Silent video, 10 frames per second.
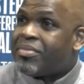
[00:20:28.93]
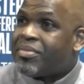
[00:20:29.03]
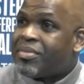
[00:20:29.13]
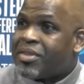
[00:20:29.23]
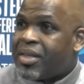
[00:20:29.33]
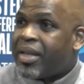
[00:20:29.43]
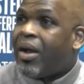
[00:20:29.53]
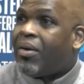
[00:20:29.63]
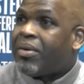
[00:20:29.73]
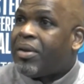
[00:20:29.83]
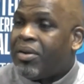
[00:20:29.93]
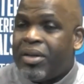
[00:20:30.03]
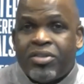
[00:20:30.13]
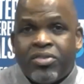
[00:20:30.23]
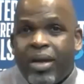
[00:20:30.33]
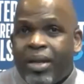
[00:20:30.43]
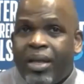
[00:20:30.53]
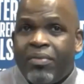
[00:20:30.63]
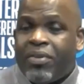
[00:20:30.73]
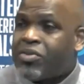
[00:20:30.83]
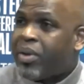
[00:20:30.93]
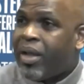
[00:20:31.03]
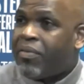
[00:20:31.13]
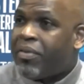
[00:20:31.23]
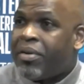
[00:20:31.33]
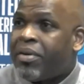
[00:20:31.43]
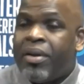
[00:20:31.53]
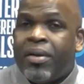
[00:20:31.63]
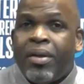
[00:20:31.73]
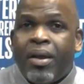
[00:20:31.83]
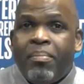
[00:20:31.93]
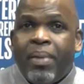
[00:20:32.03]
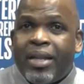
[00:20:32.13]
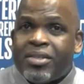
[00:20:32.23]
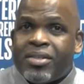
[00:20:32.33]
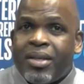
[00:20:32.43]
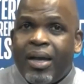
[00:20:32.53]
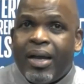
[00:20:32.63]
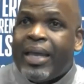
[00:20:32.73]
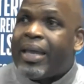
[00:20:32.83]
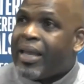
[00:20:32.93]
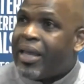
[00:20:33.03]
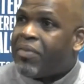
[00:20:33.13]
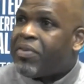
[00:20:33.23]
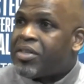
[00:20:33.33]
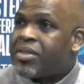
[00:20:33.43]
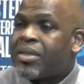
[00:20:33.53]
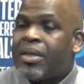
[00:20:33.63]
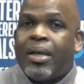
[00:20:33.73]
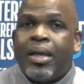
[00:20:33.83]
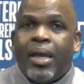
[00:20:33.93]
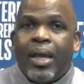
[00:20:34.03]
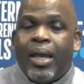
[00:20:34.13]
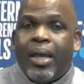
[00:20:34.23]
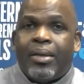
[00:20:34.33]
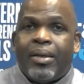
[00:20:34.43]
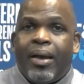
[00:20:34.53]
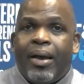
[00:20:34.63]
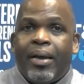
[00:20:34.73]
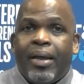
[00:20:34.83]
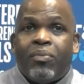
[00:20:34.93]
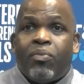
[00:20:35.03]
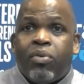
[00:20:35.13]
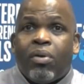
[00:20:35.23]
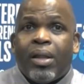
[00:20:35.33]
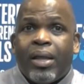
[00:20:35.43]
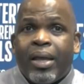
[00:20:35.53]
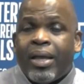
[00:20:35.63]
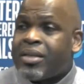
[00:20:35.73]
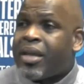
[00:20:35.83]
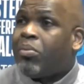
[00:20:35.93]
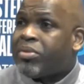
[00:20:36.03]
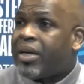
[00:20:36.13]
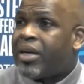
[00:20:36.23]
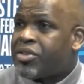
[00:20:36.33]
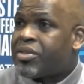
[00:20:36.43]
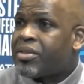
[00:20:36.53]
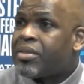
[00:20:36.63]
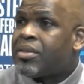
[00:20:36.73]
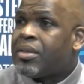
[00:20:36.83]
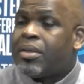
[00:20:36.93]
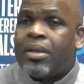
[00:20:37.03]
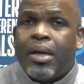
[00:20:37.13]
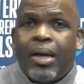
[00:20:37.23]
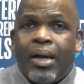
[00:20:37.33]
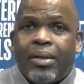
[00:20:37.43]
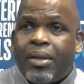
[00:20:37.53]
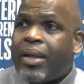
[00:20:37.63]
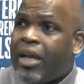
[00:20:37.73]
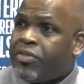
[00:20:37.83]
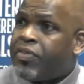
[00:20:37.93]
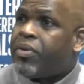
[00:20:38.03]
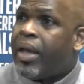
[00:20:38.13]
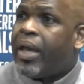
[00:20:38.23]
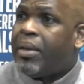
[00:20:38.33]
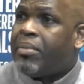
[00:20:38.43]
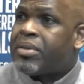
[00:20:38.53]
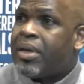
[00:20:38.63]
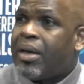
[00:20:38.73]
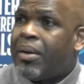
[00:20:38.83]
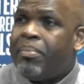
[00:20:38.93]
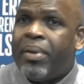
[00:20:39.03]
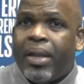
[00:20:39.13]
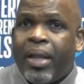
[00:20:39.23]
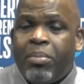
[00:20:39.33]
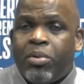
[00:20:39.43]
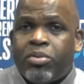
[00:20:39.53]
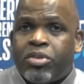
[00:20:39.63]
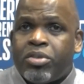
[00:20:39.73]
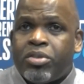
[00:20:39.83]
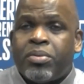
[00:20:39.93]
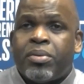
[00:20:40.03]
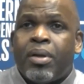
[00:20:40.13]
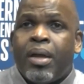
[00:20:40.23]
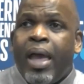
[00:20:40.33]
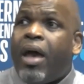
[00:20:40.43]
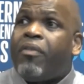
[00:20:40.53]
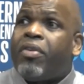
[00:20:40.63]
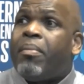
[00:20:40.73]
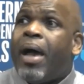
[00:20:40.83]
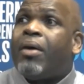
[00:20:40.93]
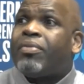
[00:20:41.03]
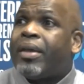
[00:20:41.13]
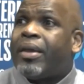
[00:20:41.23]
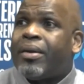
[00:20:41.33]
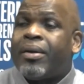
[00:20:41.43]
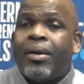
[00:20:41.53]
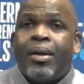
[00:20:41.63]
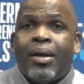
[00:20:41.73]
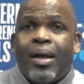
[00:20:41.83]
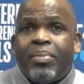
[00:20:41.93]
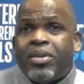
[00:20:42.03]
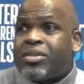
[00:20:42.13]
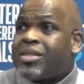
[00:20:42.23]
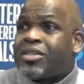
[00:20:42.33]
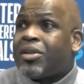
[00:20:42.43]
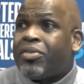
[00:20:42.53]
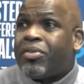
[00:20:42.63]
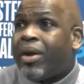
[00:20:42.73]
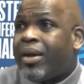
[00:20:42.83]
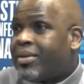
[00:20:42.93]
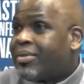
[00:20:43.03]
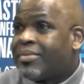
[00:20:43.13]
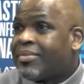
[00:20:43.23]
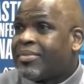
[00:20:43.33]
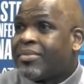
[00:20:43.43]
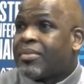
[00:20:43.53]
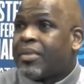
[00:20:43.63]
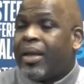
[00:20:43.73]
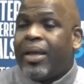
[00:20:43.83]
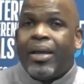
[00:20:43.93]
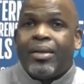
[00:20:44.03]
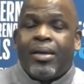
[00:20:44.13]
sit out. You know, he's trying to give us whatever minutes uh, he can give us. And uh, it really has helped us uh, the last few games, uh, being able to have him out there uh, because he's still a threat. And,